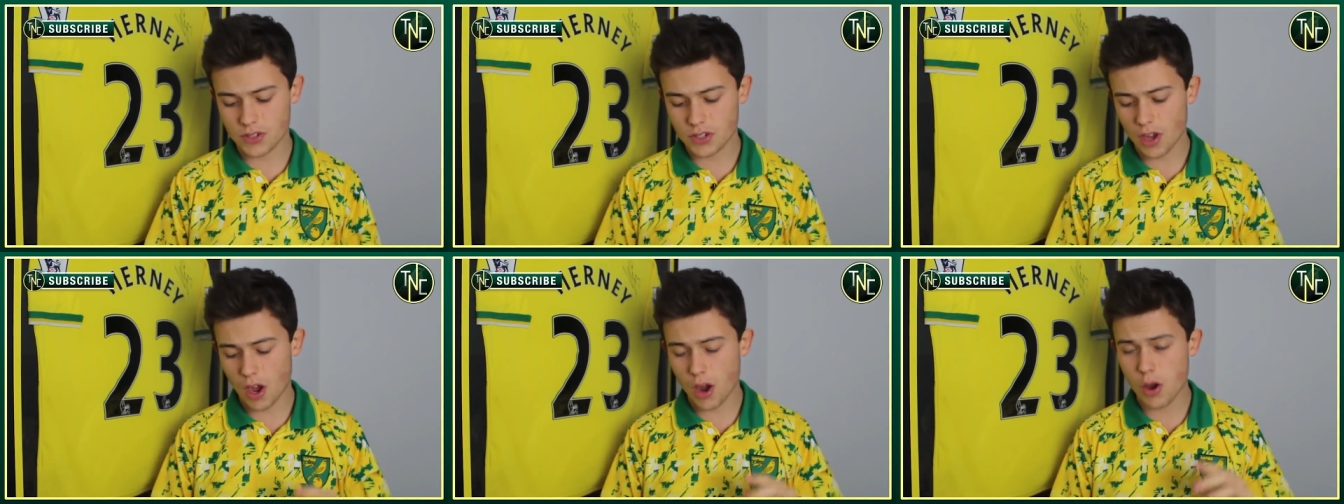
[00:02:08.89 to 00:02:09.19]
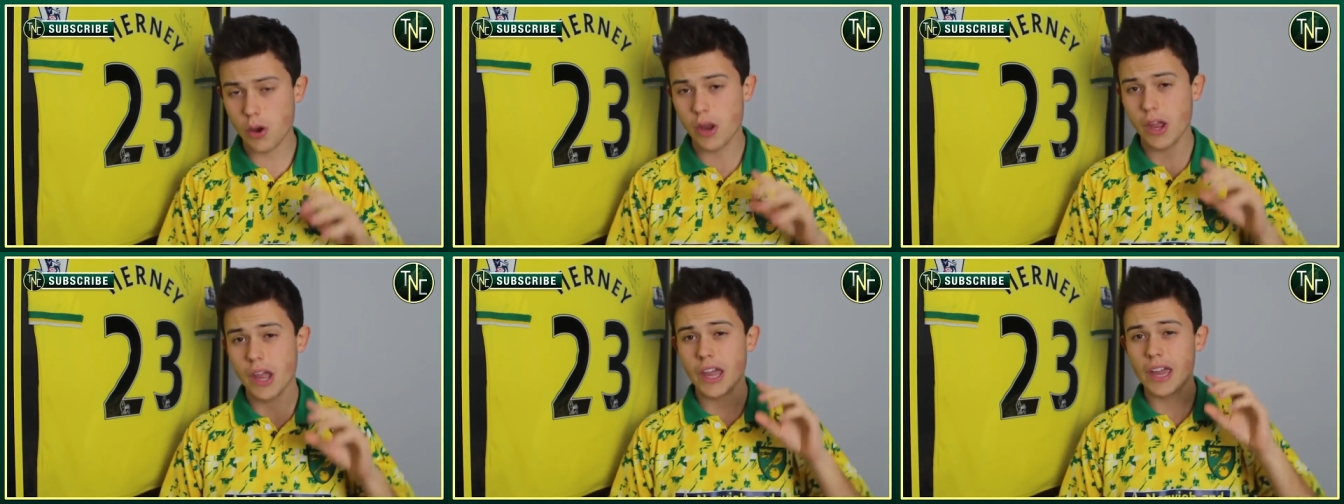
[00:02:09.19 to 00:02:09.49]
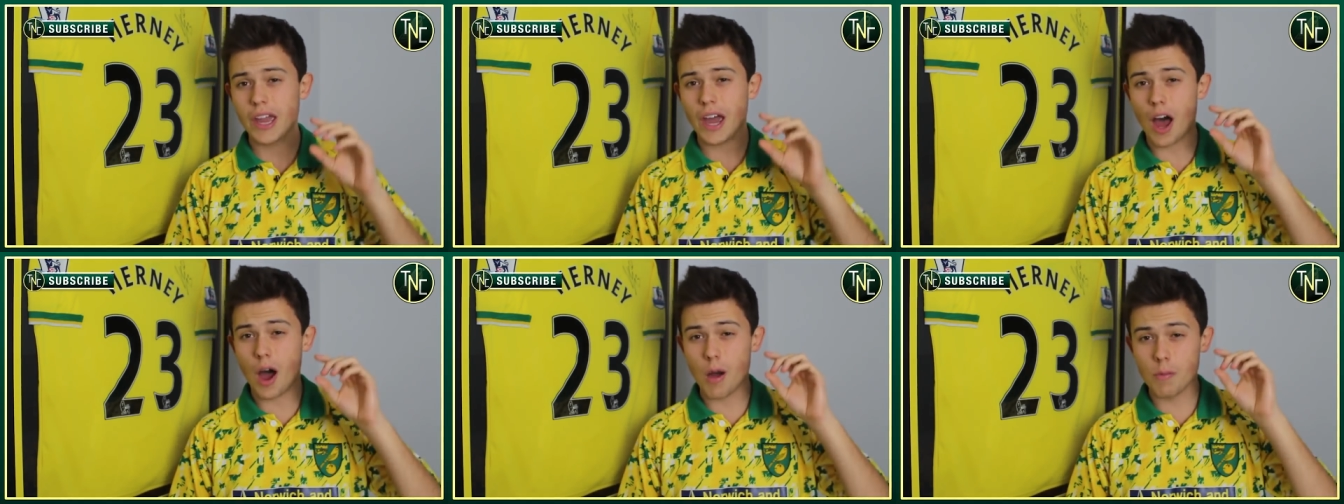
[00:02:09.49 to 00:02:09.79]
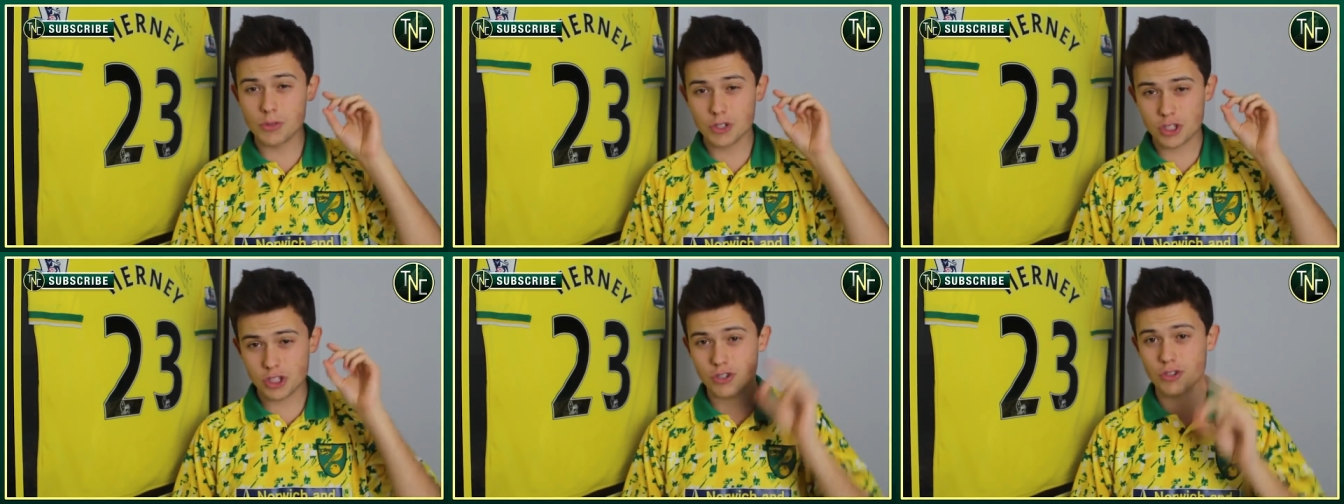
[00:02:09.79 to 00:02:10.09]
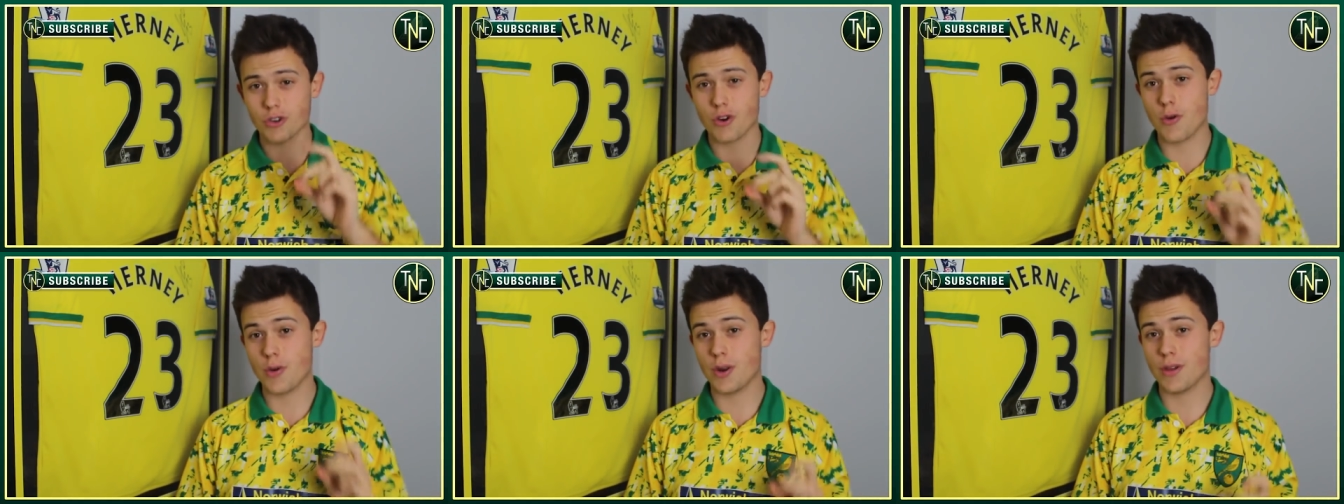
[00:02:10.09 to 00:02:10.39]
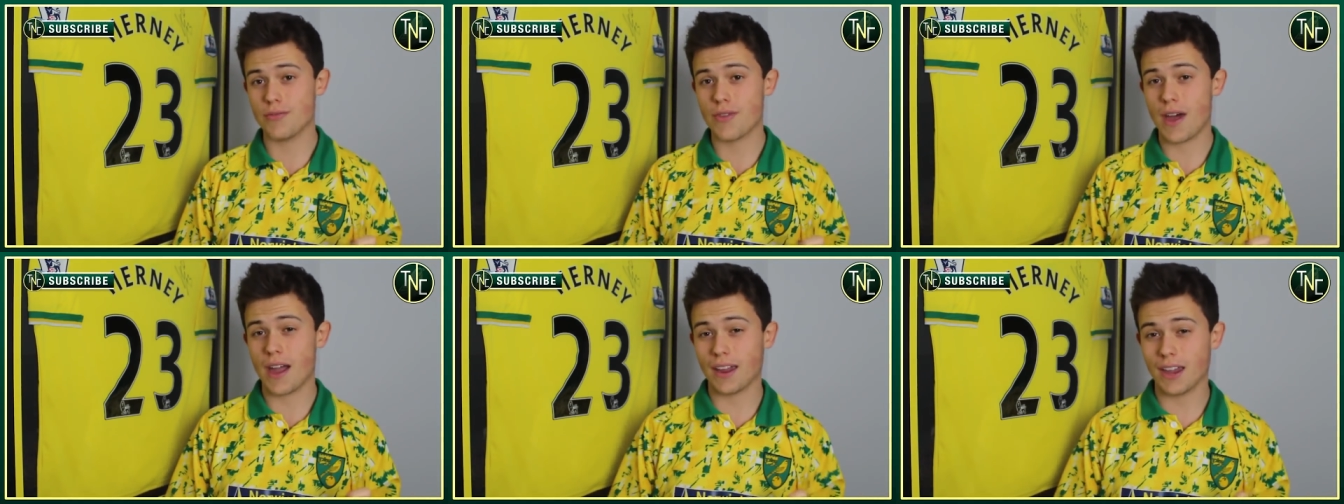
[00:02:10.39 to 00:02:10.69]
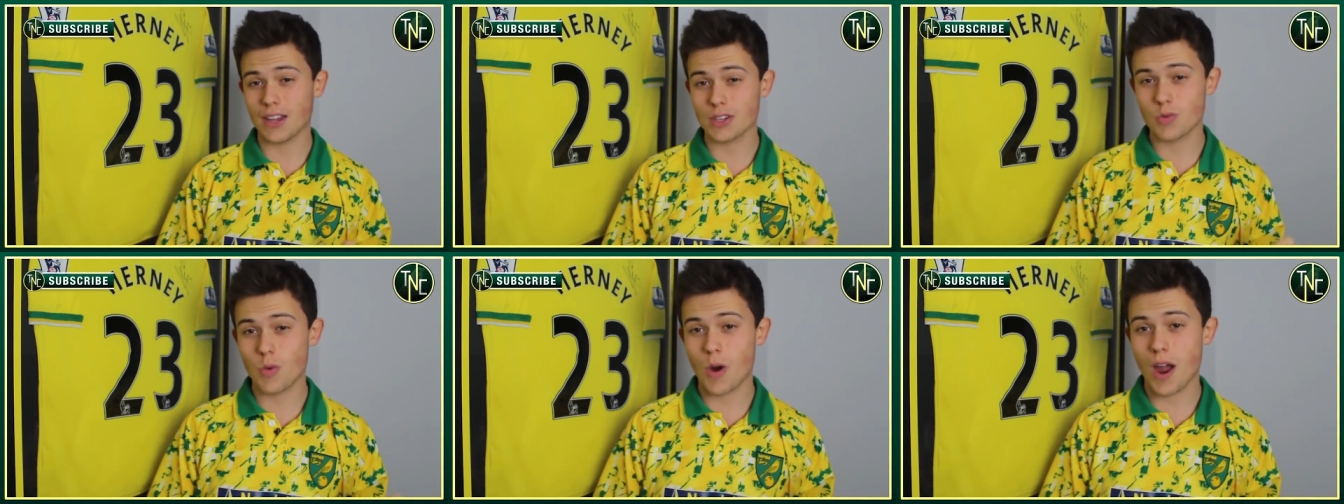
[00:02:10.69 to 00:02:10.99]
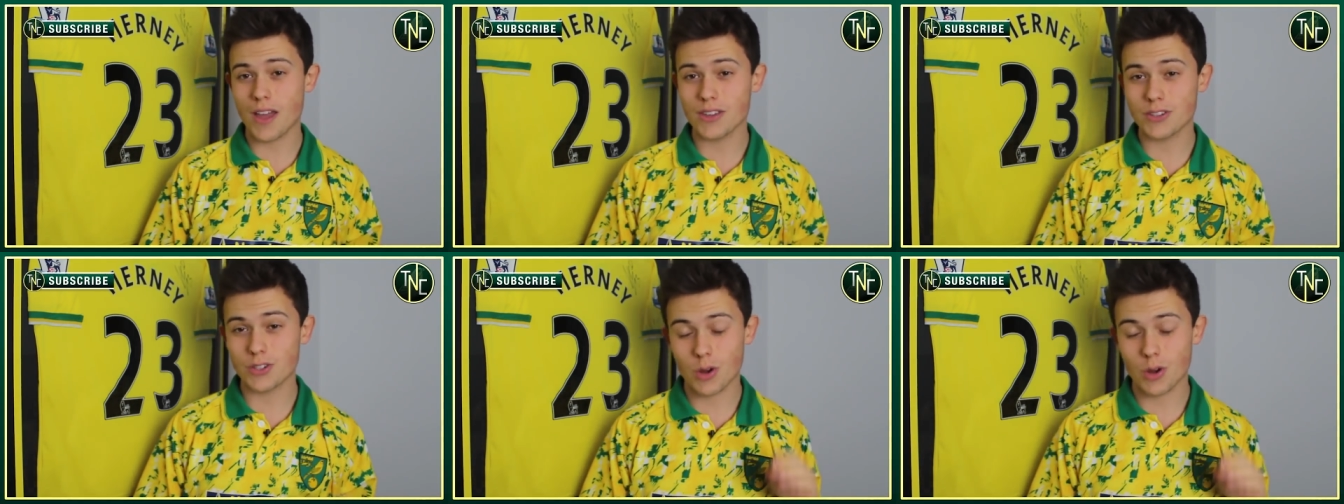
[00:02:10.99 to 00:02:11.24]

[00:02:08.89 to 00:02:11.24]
So I'm screwed if that gets wet.